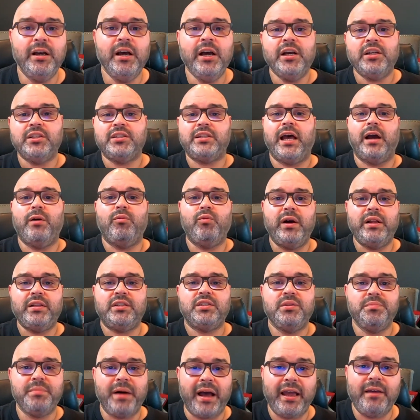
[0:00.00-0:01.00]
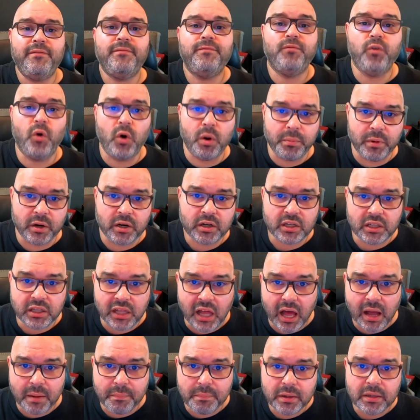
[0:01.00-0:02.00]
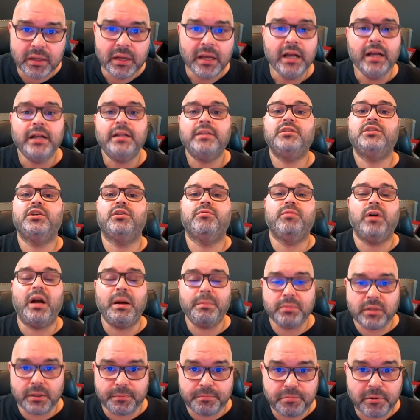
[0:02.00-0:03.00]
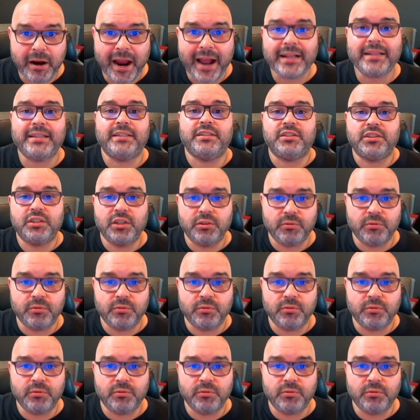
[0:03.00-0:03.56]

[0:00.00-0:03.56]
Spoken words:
so I went to my former club to practice, to